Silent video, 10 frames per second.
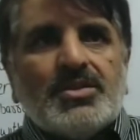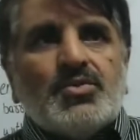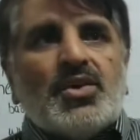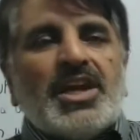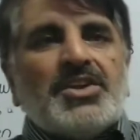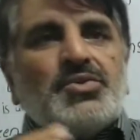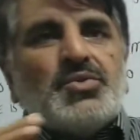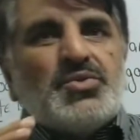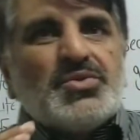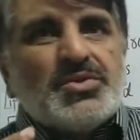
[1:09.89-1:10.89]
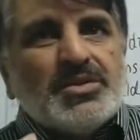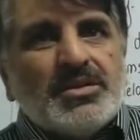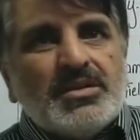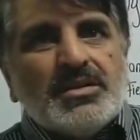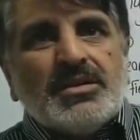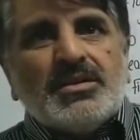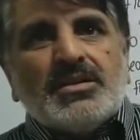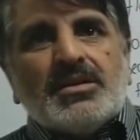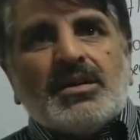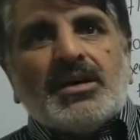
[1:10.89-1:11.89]
You can use
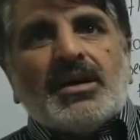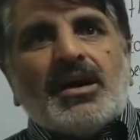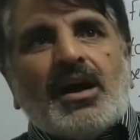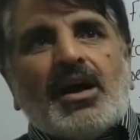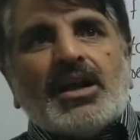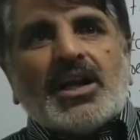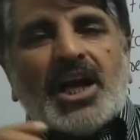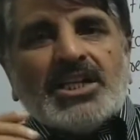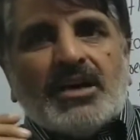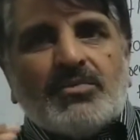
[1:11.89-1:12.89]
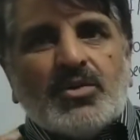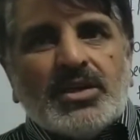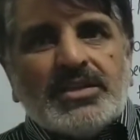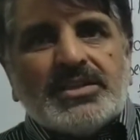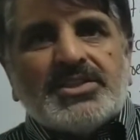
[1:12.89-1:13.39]
all kind of words,